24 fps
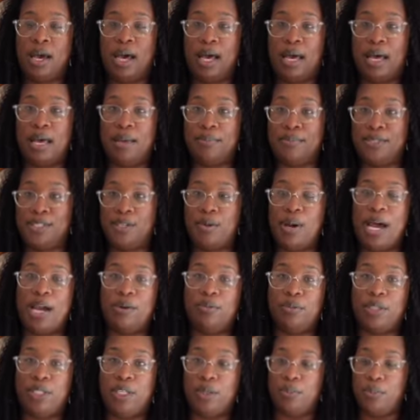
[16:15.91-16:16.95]
So I
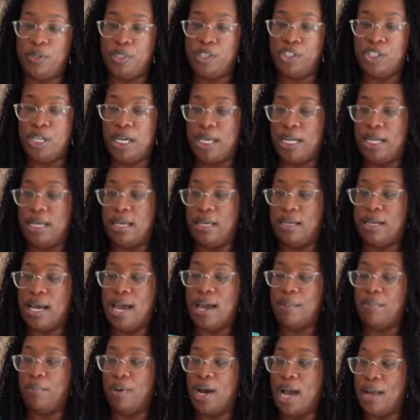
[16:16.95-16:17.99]
really appreciate it.
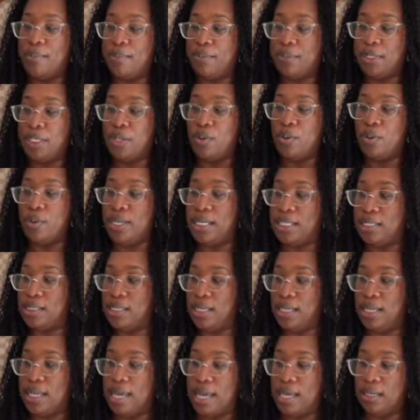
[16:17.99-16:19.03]
I'm probably going
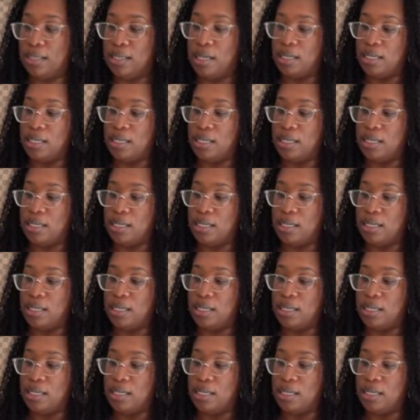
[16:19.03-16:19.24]
to get